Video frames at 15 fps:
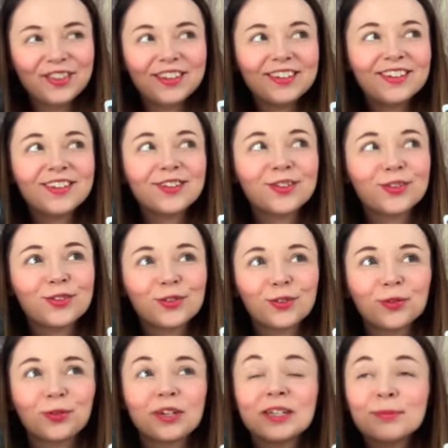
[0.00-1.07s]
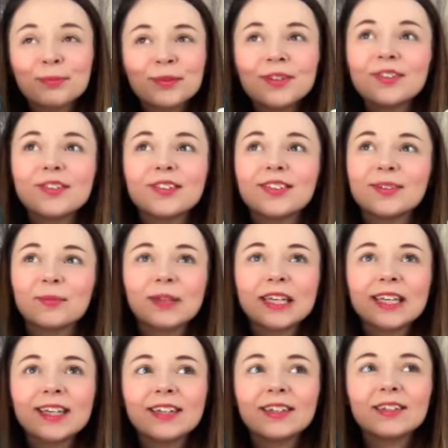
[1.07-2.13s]
this screams to
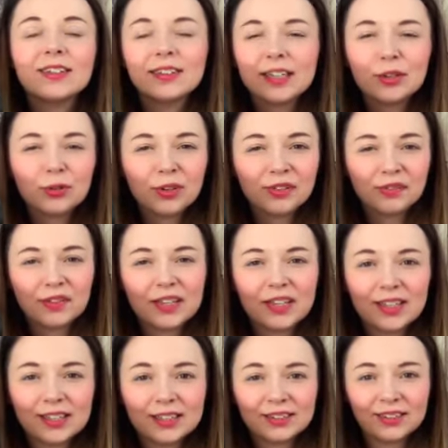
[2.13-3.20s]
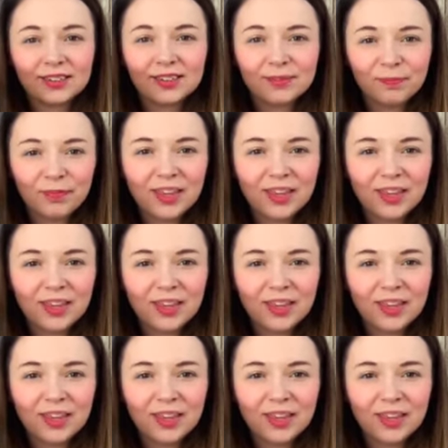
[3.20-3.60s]
me secret feelings